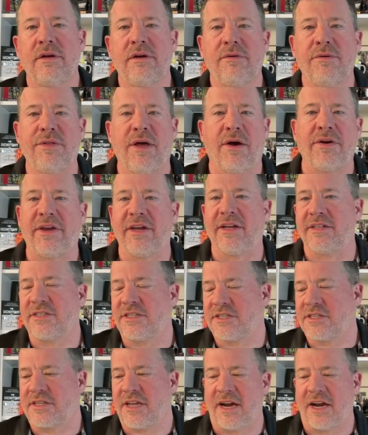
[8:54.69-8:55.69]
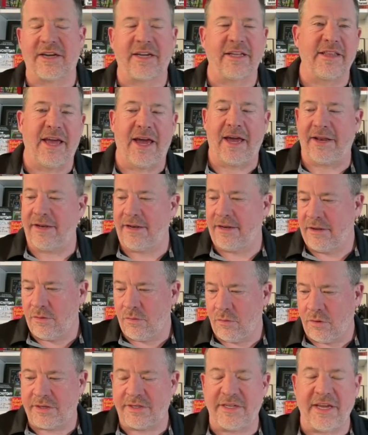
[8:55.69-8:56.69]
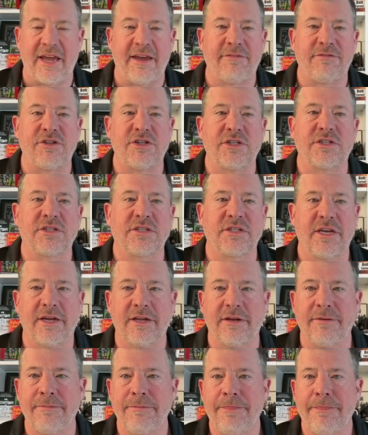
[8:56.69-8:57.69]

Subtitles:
without getting stuck in that, what Dave just said,